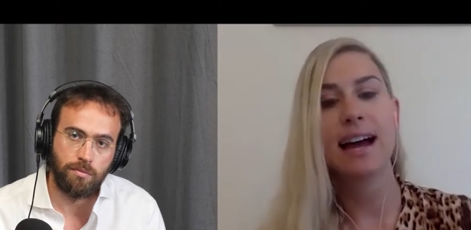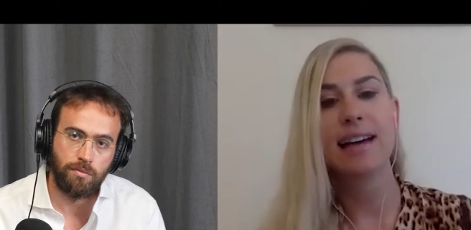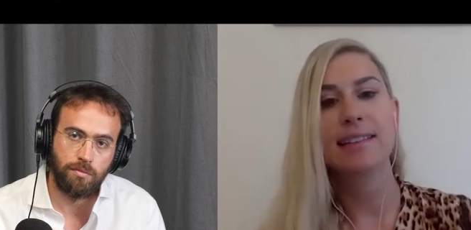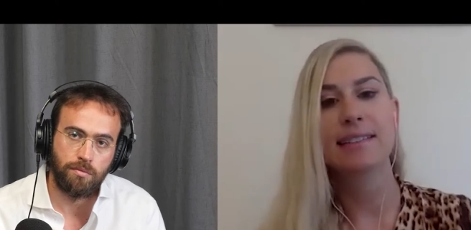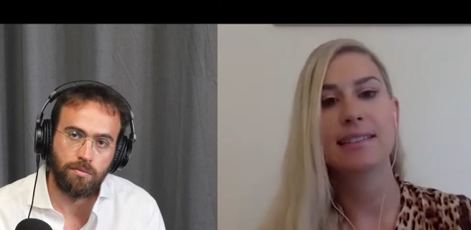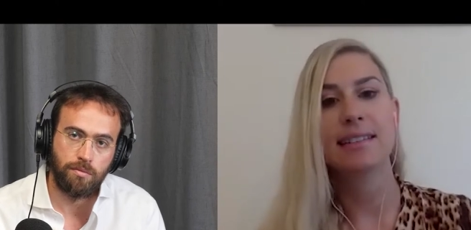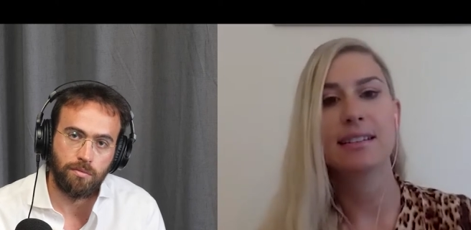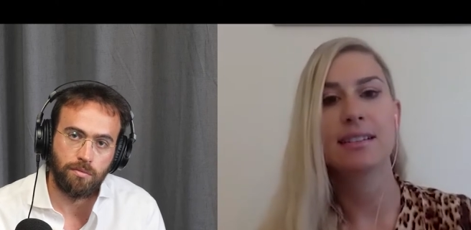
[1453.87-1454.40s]
Speaker 1: It
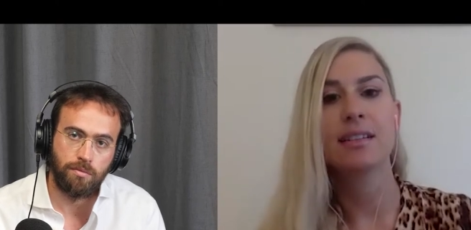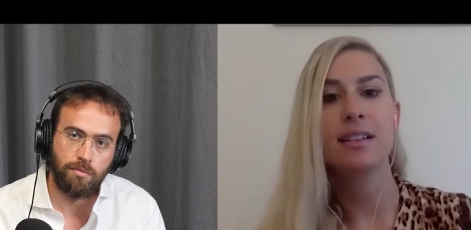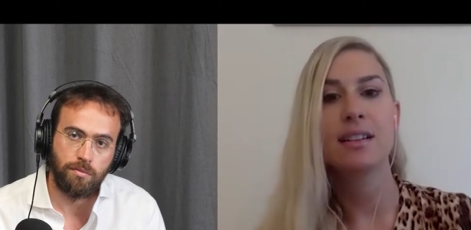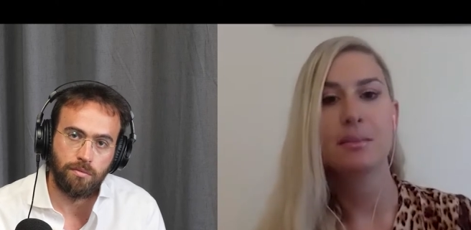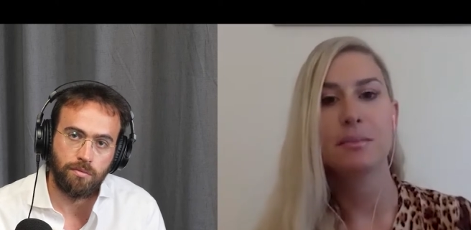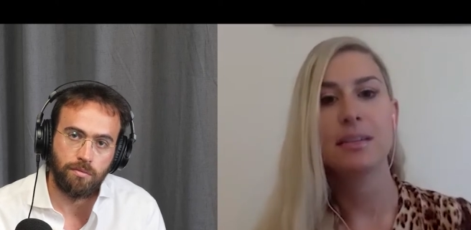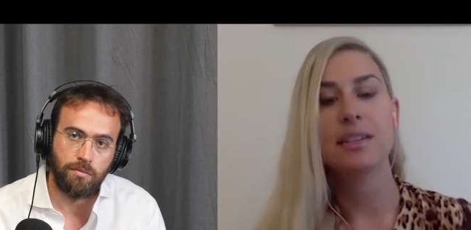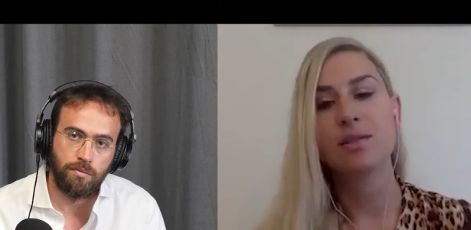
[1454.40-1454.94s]
has to
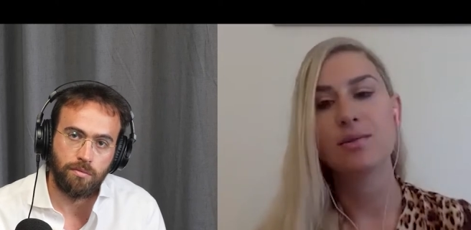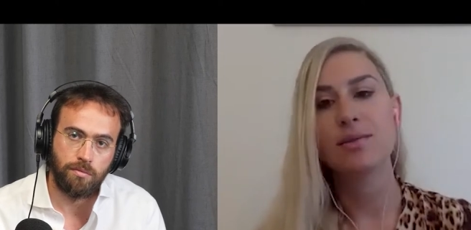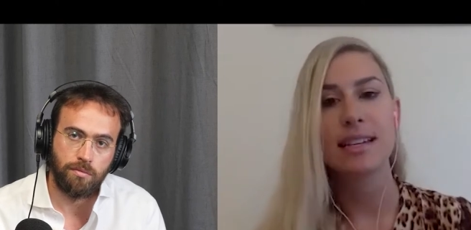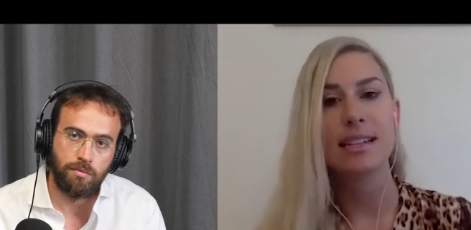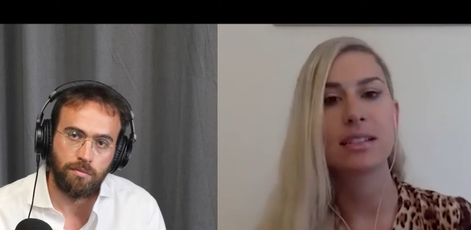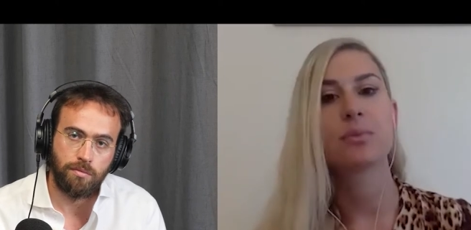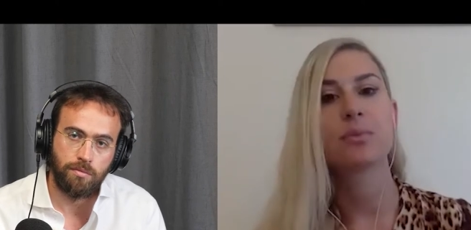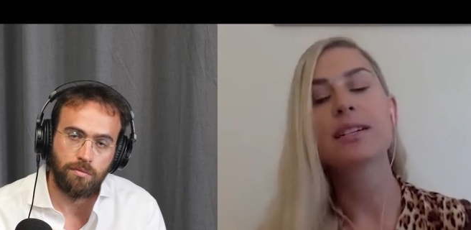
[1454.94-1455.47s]
be
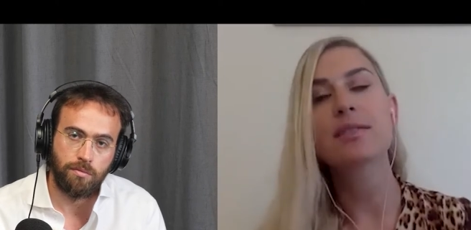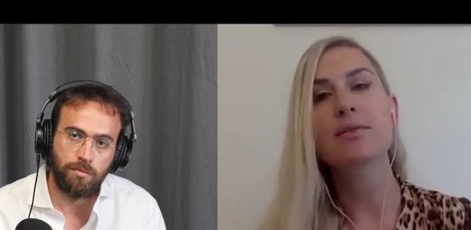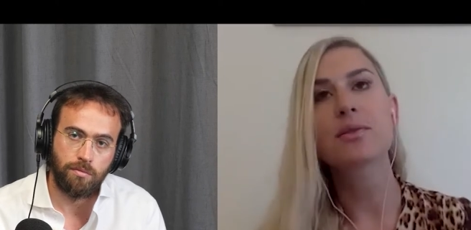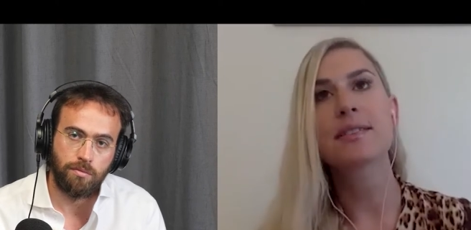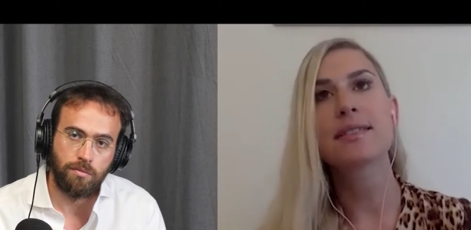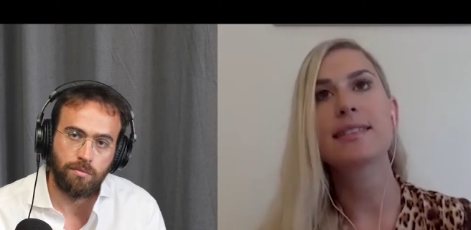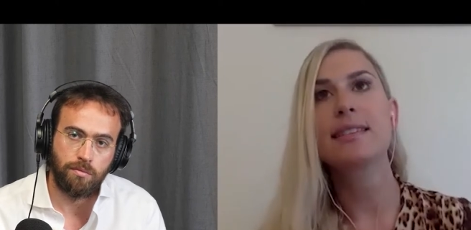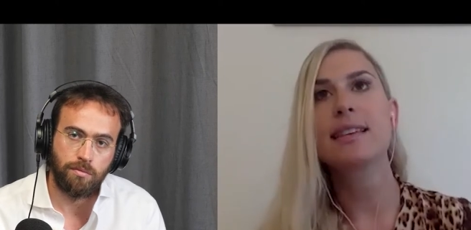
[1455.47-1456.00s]
using the
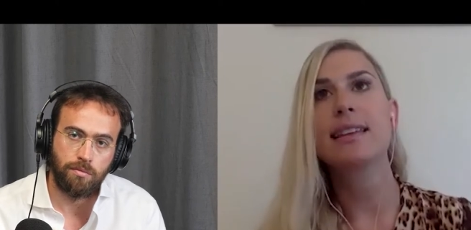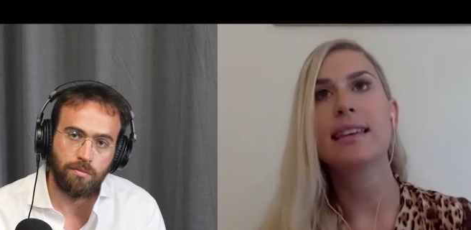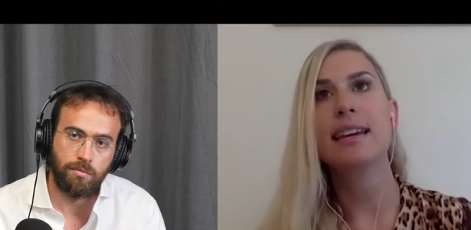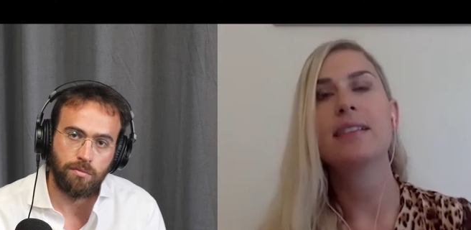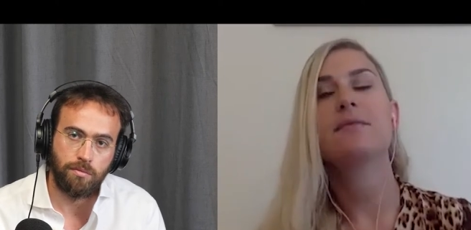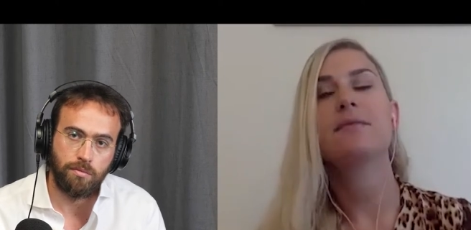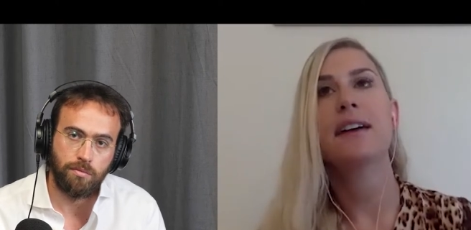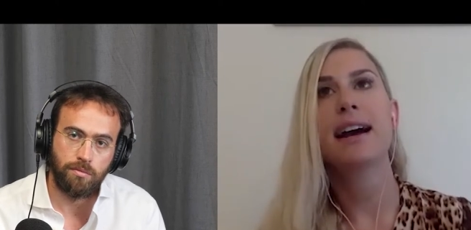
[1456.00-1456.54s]
resources
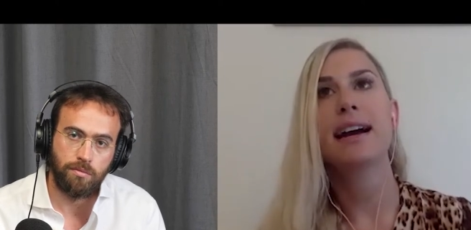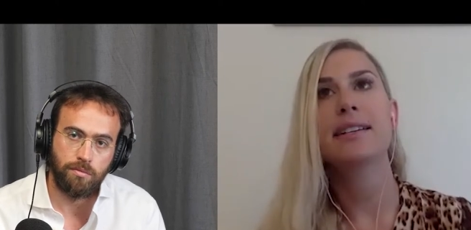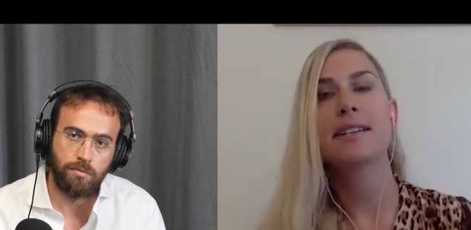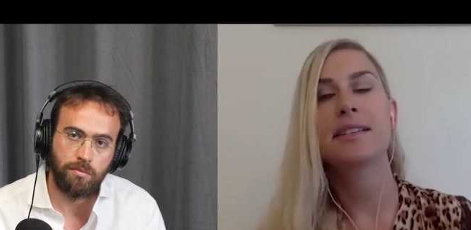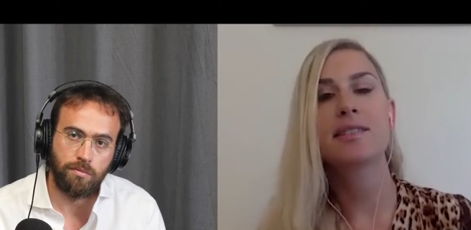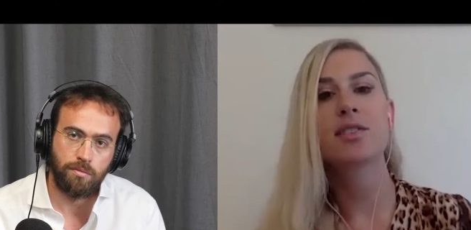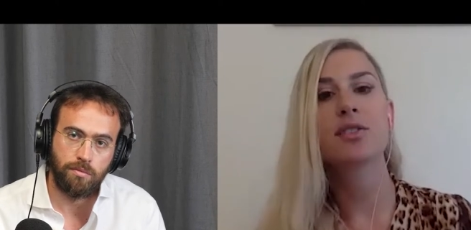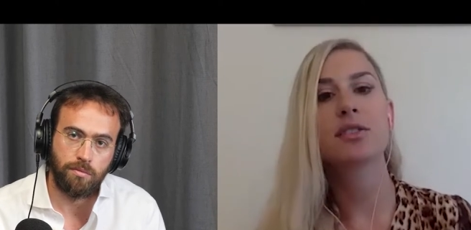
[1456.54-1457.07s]
that they can
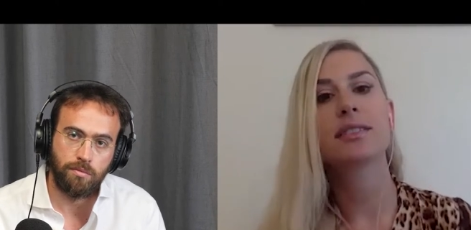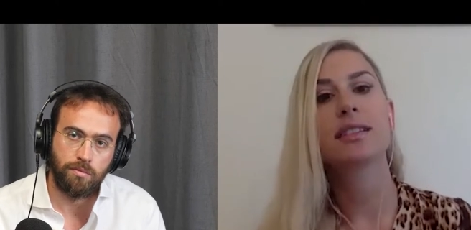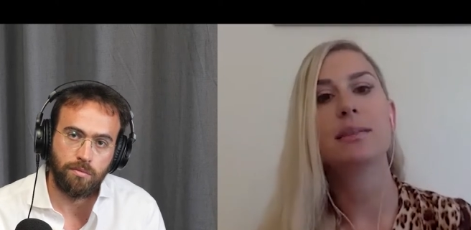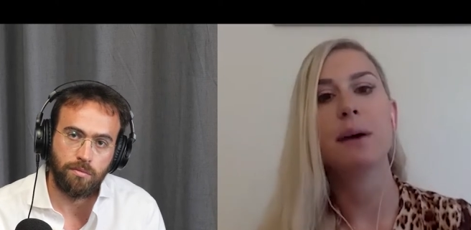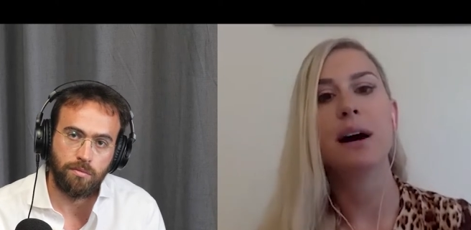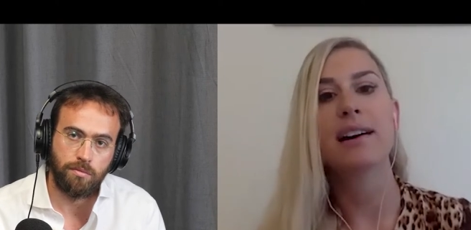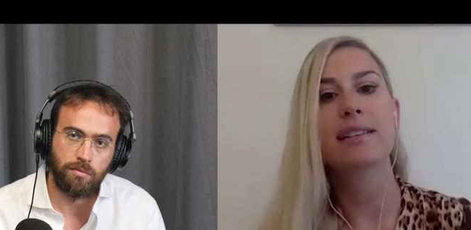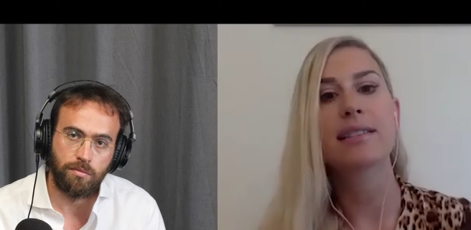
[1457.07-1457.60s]
find. It's
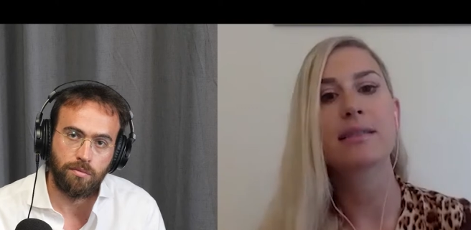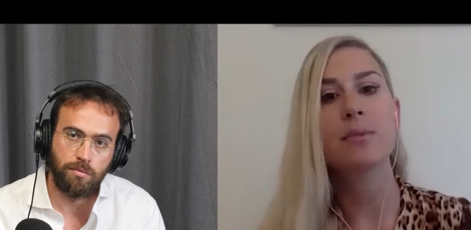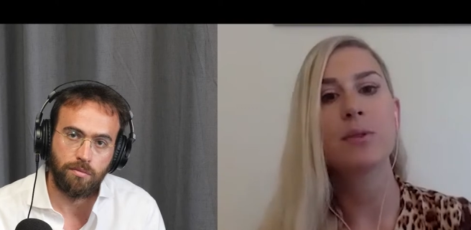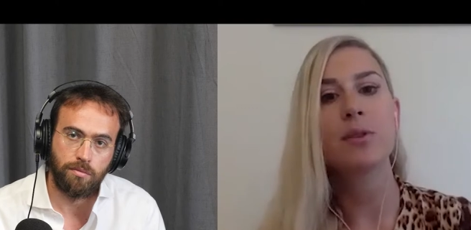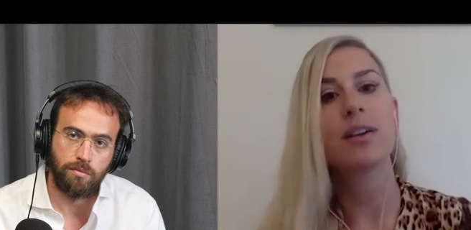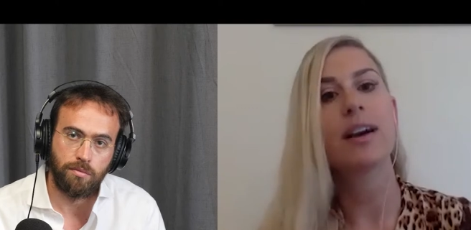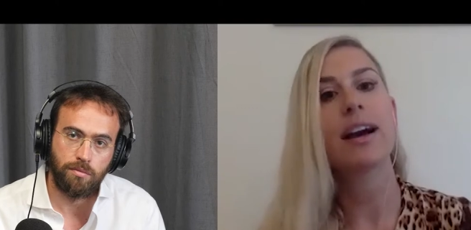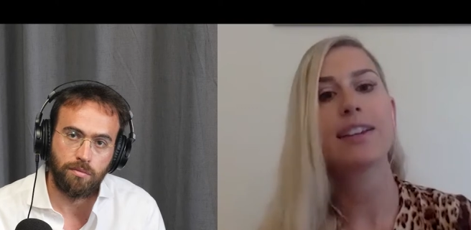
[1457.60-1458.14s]
certainly
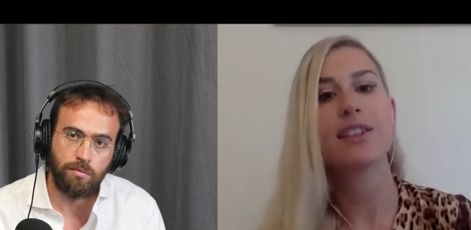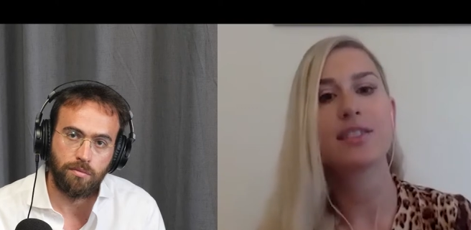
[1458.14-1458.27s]
possible.